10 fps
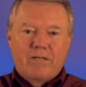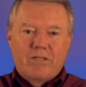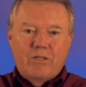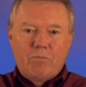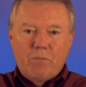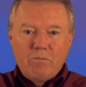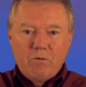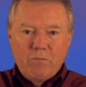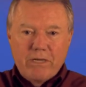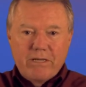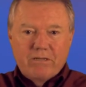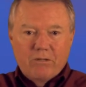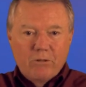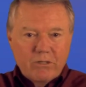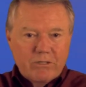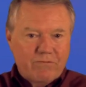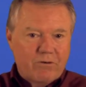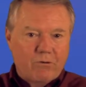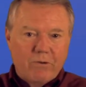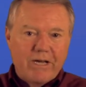The bumblebee looks
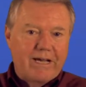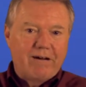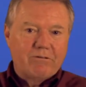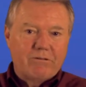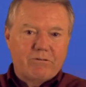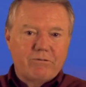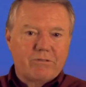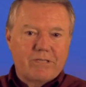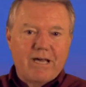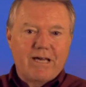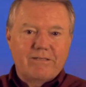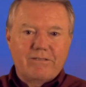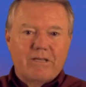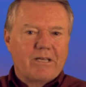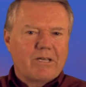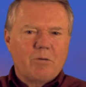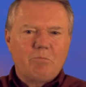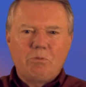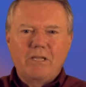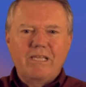for a way out through the sides,
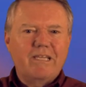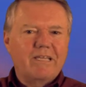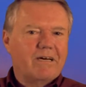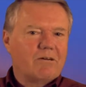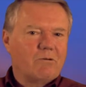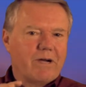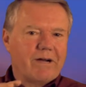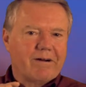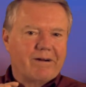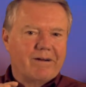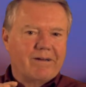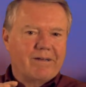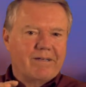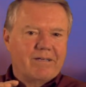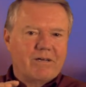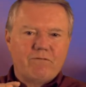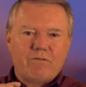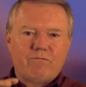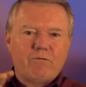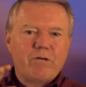completely unaware of the
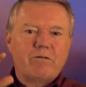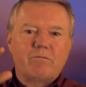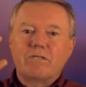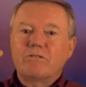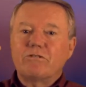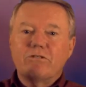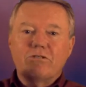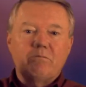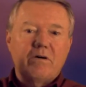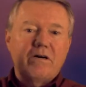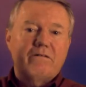freedom that's just above.